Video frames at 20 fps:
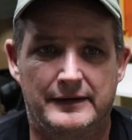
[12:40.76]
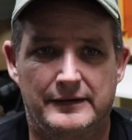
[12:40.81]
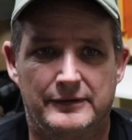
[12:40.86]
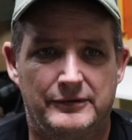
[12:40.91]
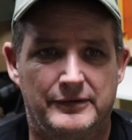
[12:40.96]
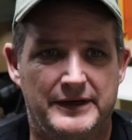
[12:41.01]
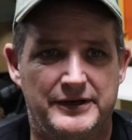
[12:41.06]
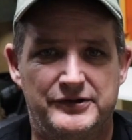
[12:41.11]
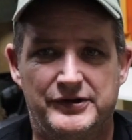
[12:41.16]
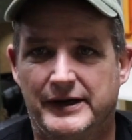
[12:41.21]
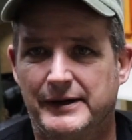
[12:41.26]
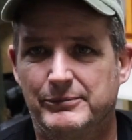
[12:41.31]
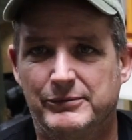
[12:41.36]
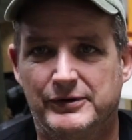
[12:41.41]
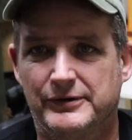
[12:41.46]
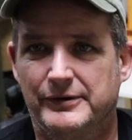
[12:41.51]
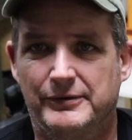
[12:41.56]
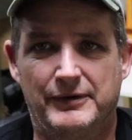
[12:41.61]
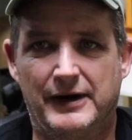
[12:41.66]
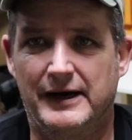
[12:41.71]

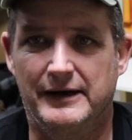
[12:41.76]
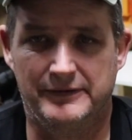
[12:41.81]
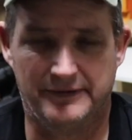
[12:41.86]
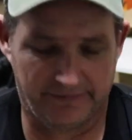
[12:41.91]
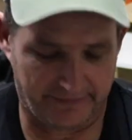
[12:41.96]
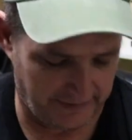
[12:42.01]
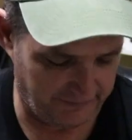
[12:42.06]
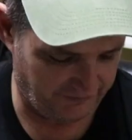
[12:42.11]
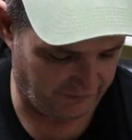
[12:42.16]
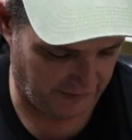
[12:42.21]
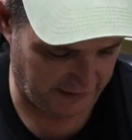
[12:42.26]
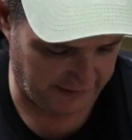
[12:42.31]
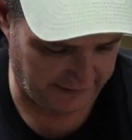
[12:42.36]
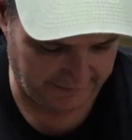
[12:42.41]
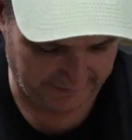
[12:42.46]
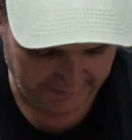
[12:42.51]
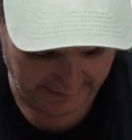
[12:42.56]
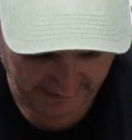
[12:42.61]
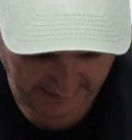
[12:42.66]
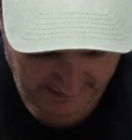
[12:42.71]
rechambered rounds they
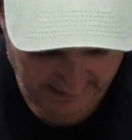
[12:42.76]
fired.